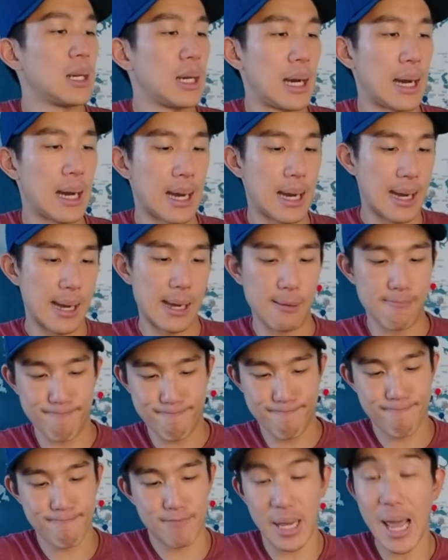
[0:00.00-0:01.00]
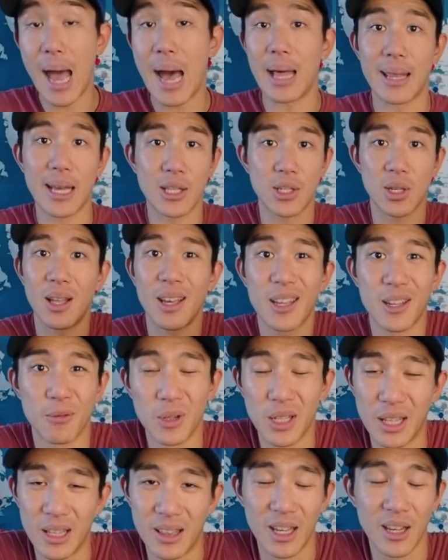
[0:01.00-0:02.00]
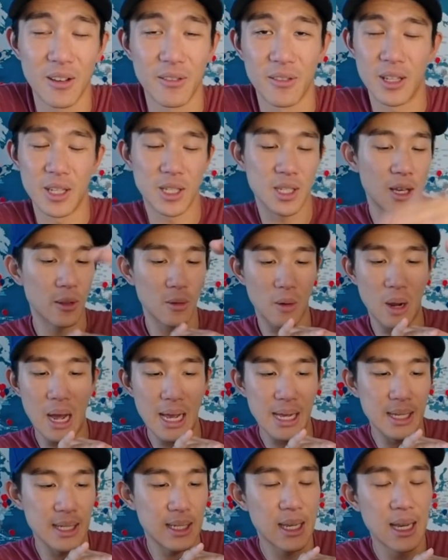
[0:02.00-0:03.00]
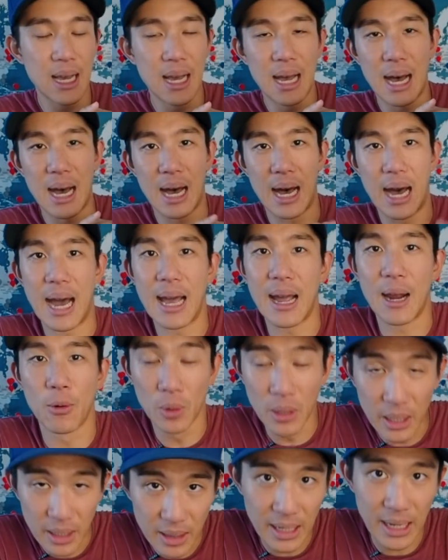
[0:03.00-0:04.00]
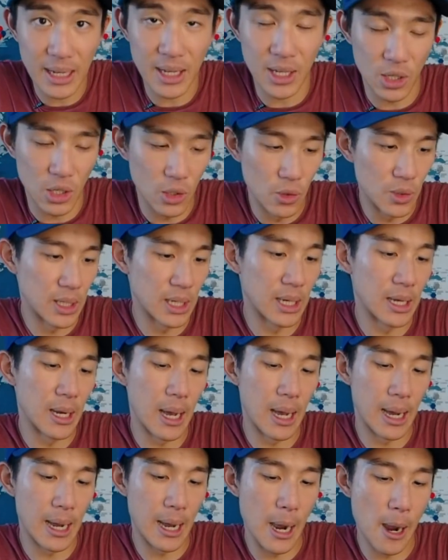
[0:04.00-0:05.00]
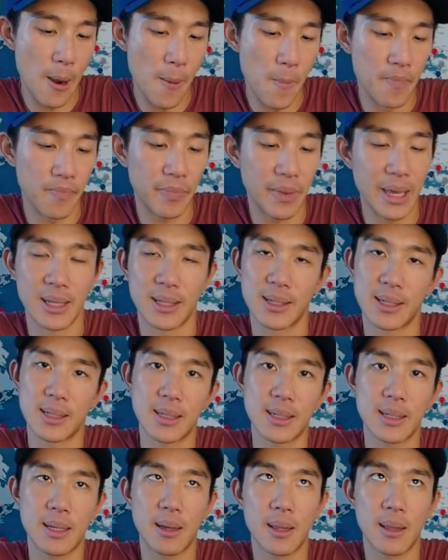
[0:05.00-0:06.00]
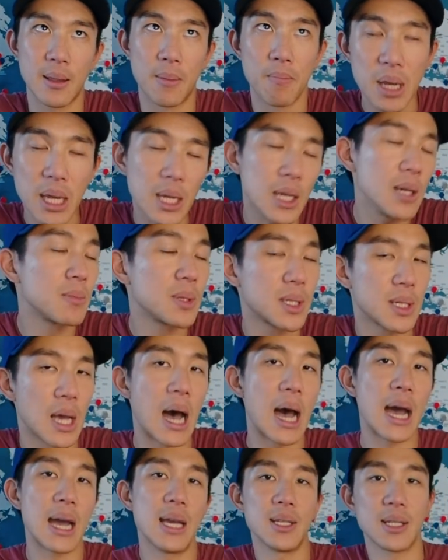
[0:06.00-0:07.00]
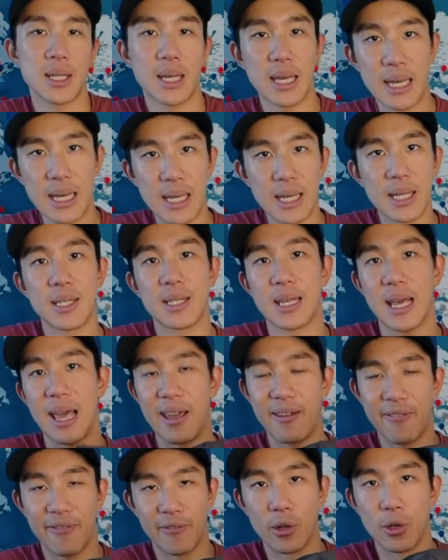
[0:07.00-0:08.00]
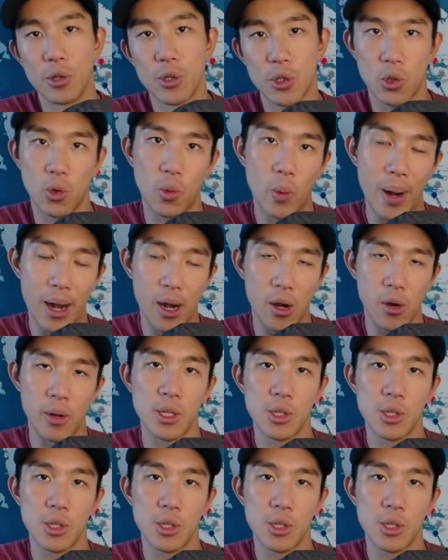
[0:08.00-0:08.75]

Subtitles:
But yeah, that's all I can really think of this. Otherwise, I really think I can use it. The medium size is a full square.